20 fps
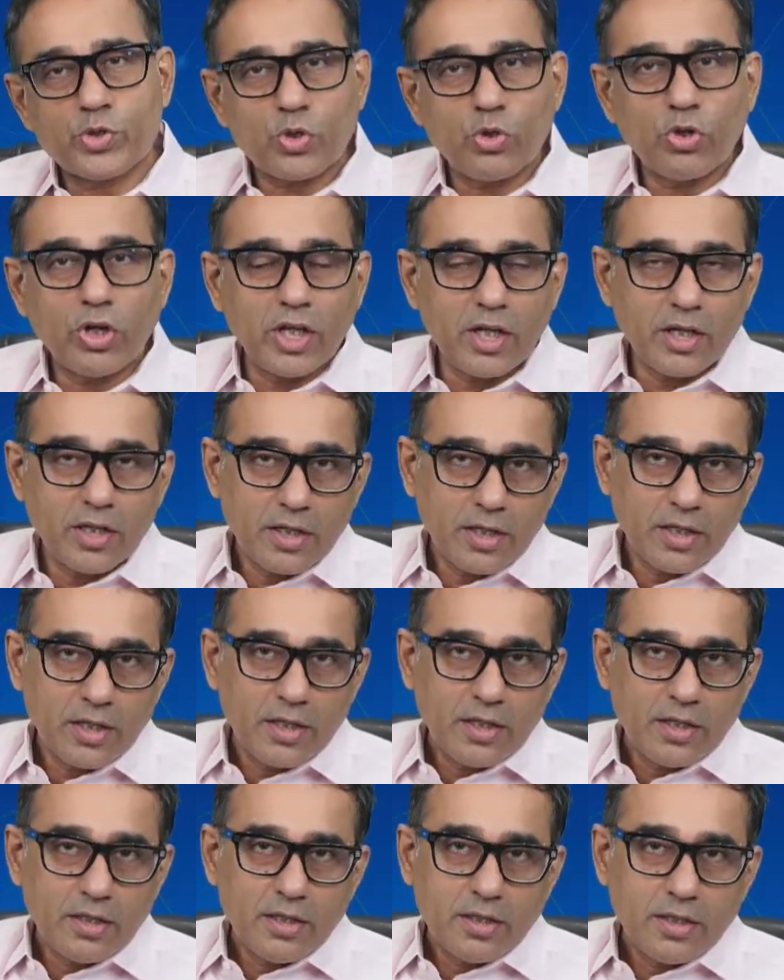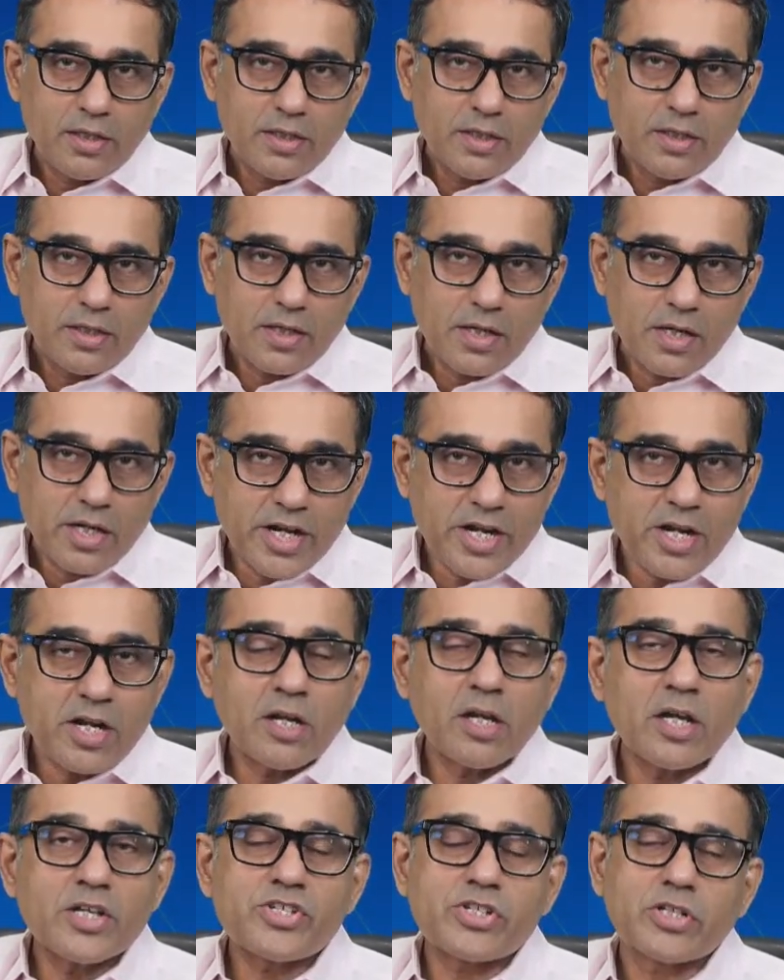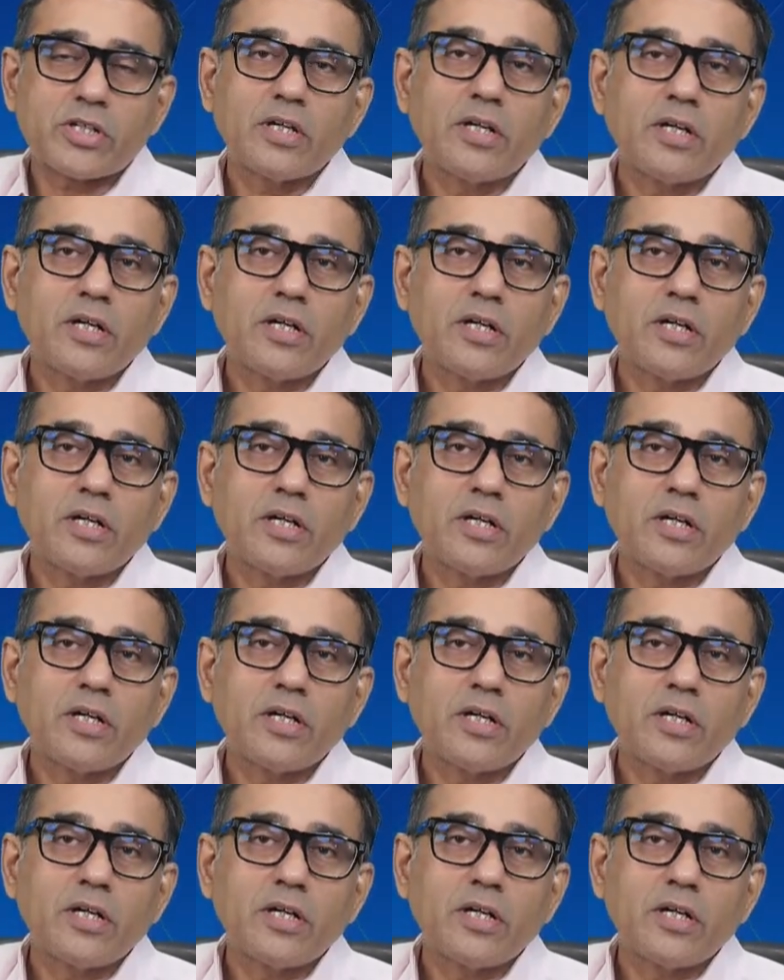Goyal did nudge